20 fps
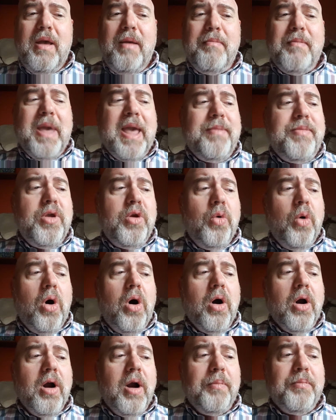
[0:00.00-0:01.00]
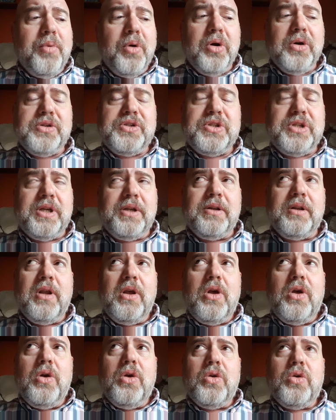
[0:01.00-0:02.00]
Maybe you are a person
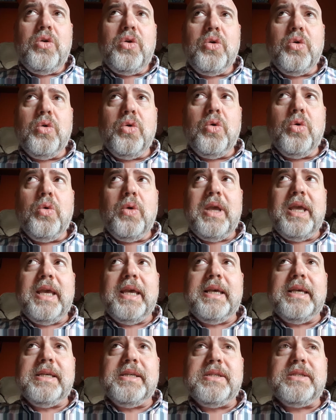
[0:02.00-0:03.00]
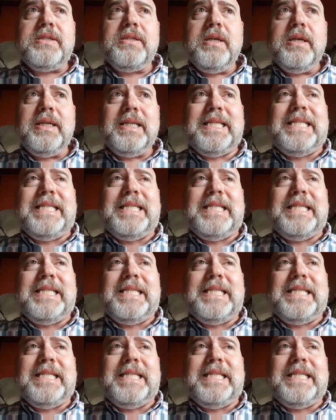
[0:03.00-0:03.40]
who is